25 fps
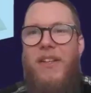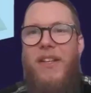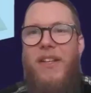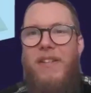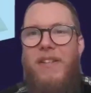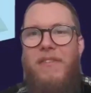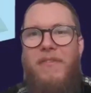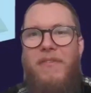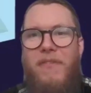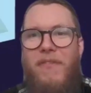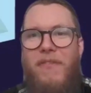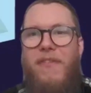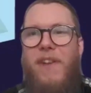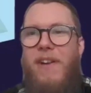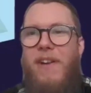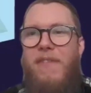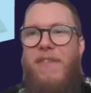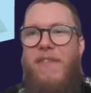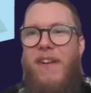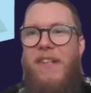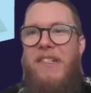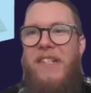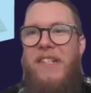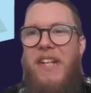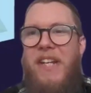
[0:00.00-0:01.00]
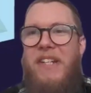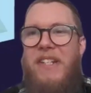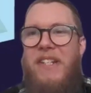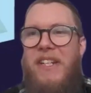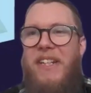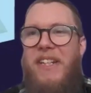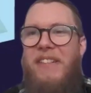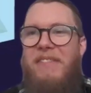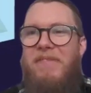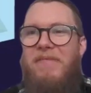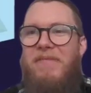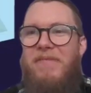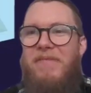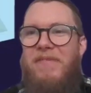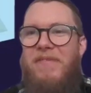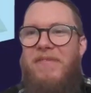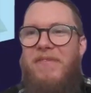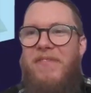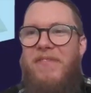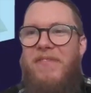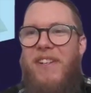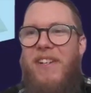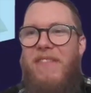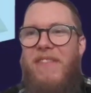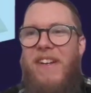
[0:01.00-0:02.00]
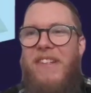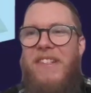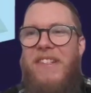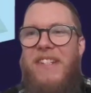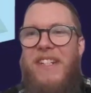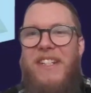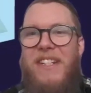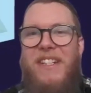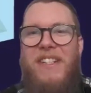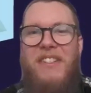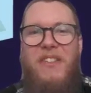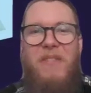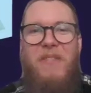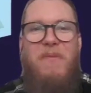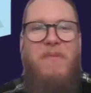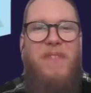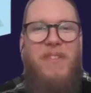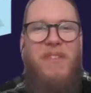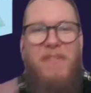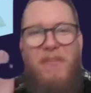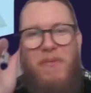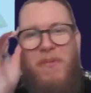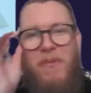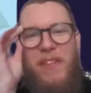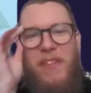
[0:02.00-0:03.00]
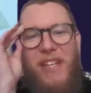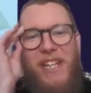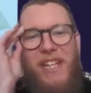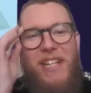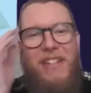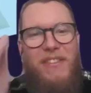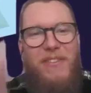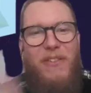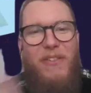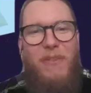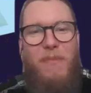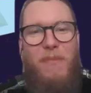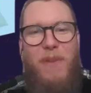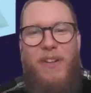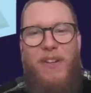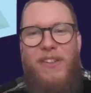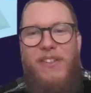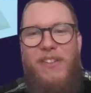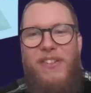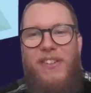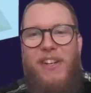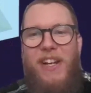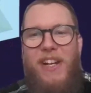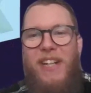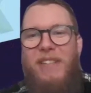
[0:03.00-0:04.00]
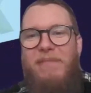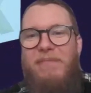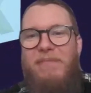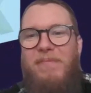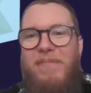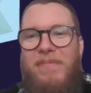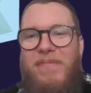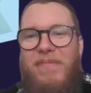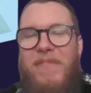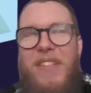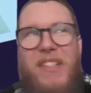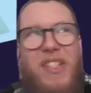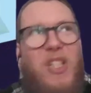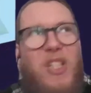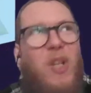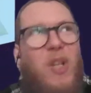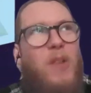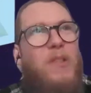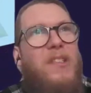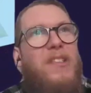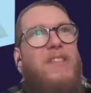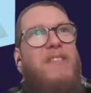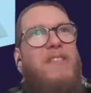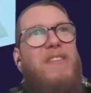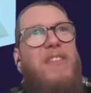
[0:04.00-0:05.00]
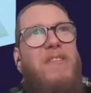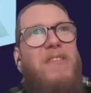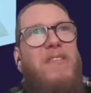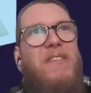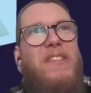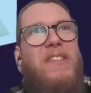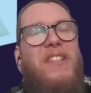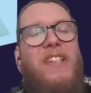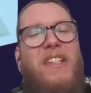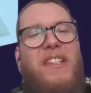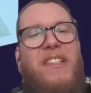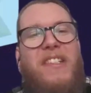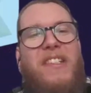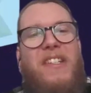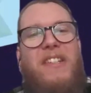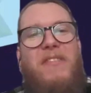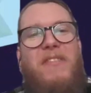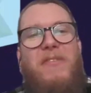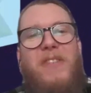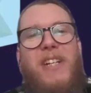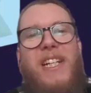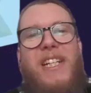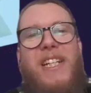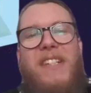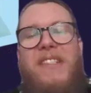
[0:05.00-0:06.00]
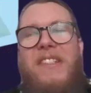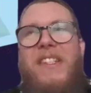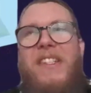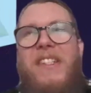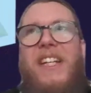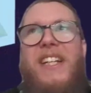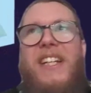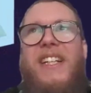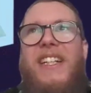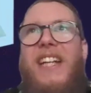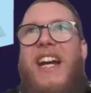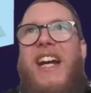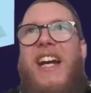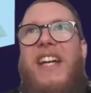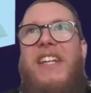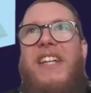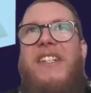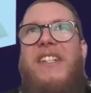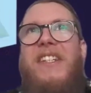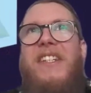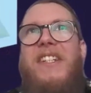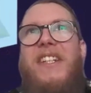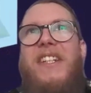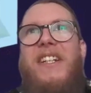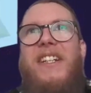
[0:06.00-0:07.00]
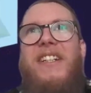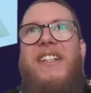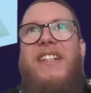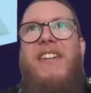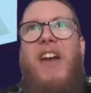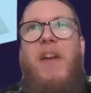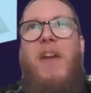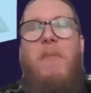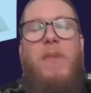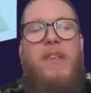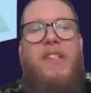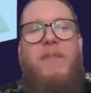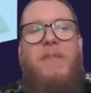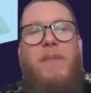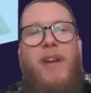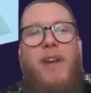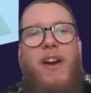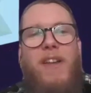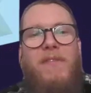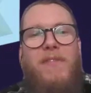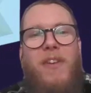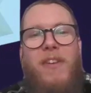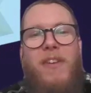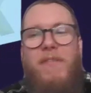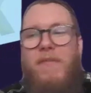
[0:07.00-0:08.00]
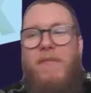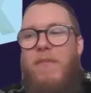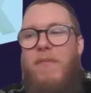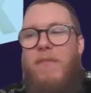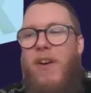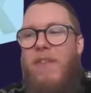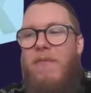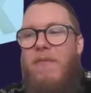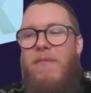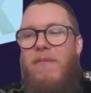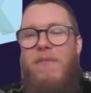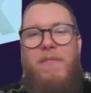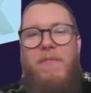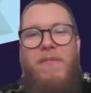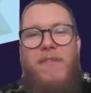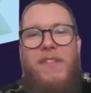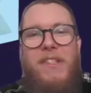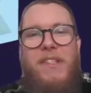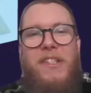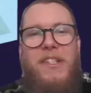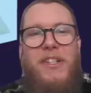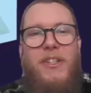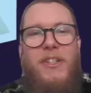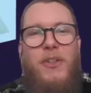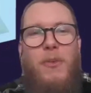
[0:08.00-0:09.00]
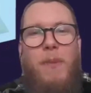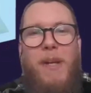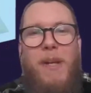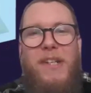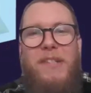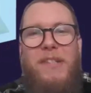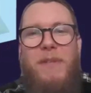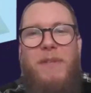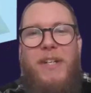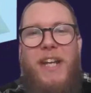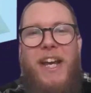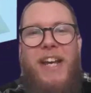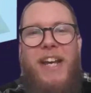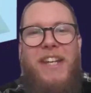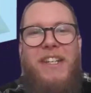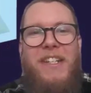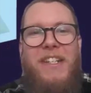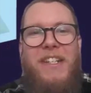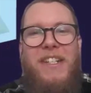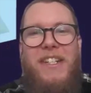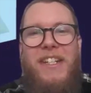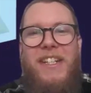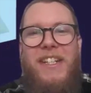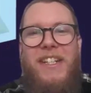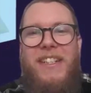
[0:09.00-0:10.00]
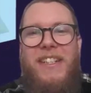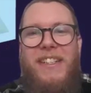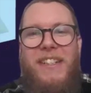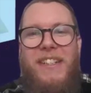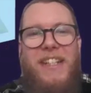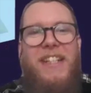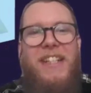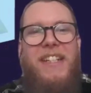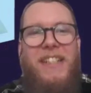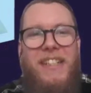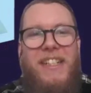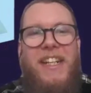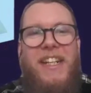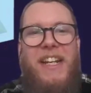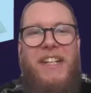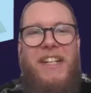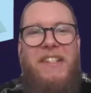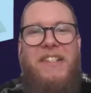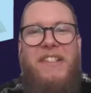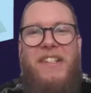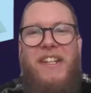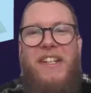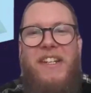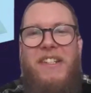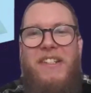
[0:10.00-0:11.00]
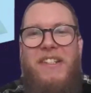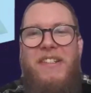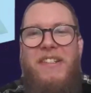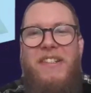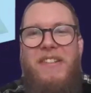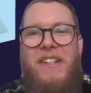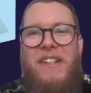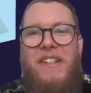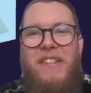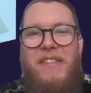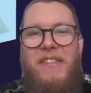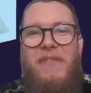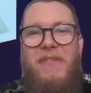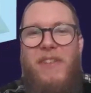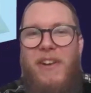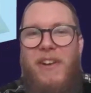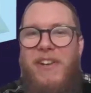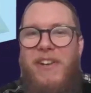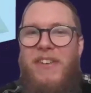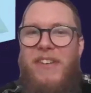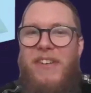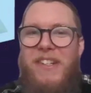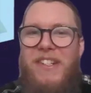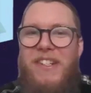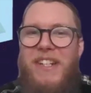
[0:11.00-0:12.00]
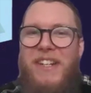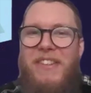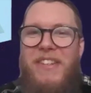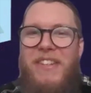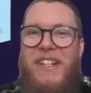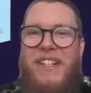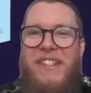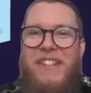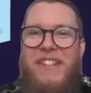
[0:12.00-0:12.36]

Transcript: It's very fascinating, Dom. Well, thank you so much. There's lots to consider, really, isn't there? And I must admit, I've visited your basement, and it's very nice down there.